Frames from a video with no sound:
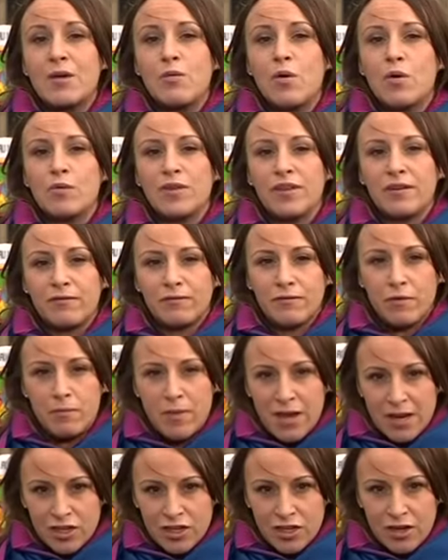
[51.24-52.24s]
anyone with
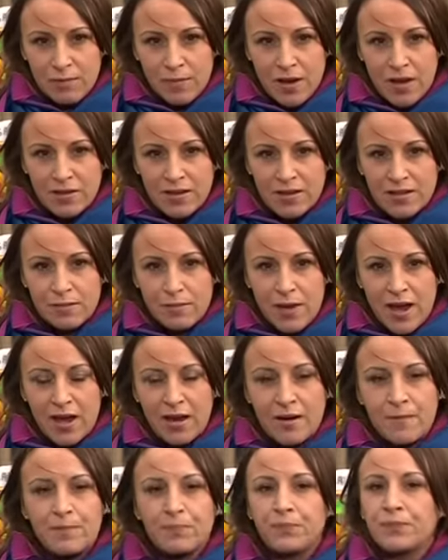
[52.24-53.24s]
information about this
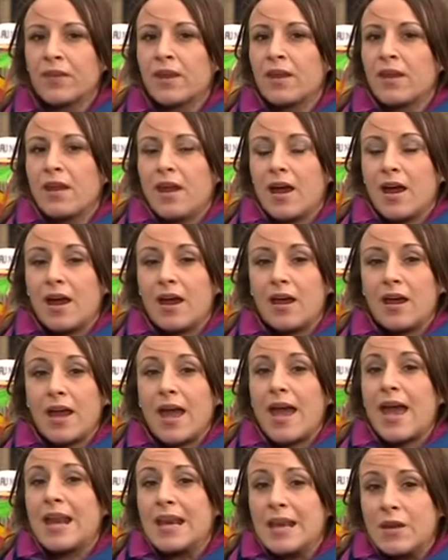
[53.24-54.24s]
man,
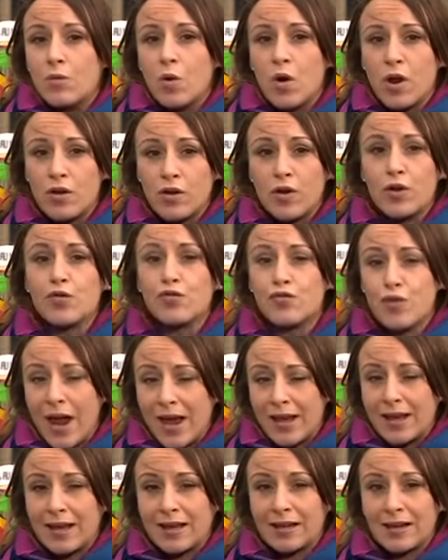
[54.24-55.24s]
anyone who
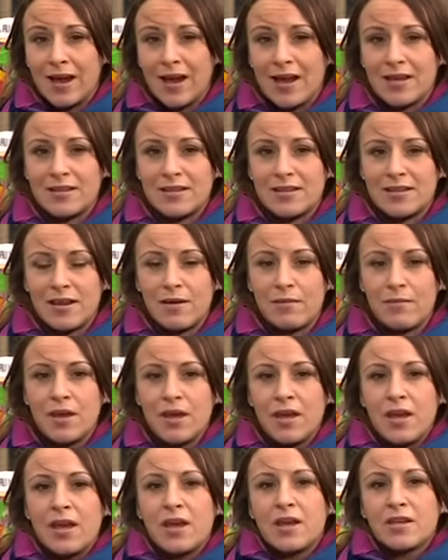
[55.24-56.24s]
recognizes him,
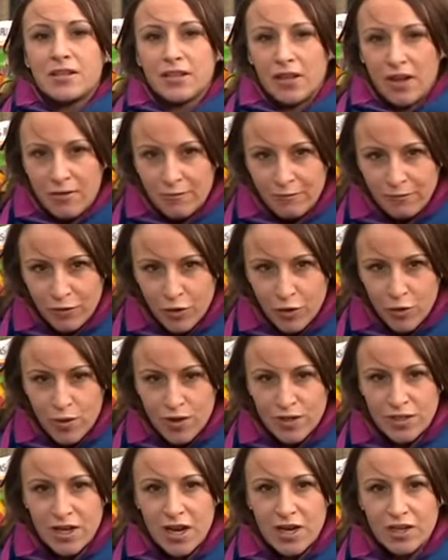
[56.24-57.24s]
to come
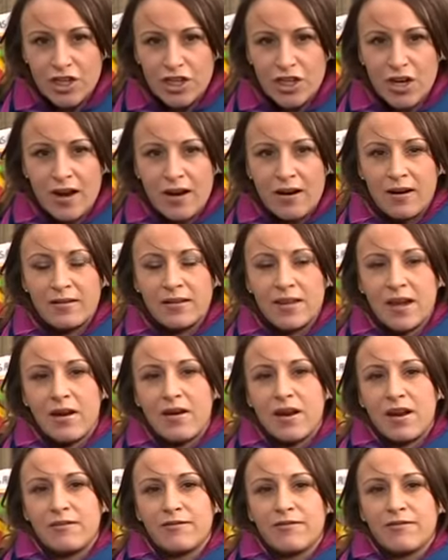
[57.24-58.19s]
forward and share their